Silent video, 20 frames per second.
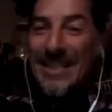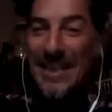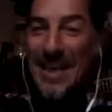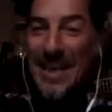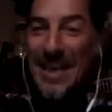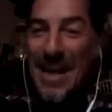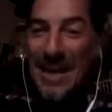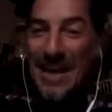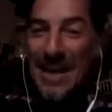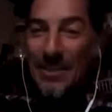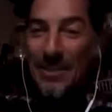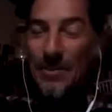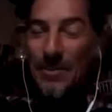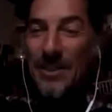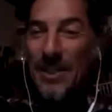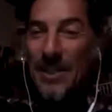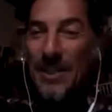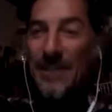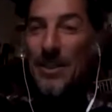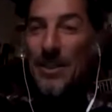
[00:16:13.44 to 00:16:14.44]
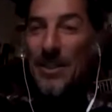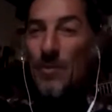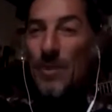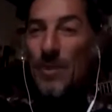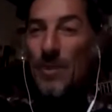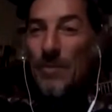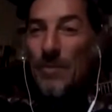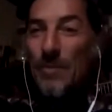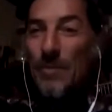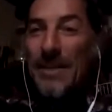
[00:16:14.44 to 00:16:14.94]
Astrid says he will buy
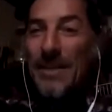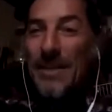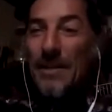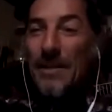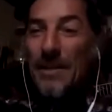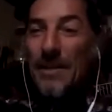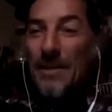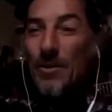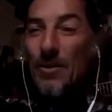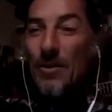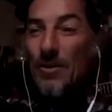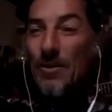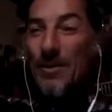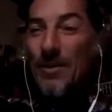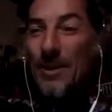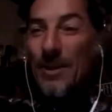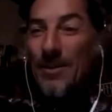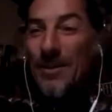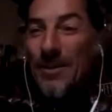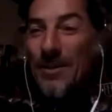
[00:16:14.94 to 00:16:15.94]
another clothes now.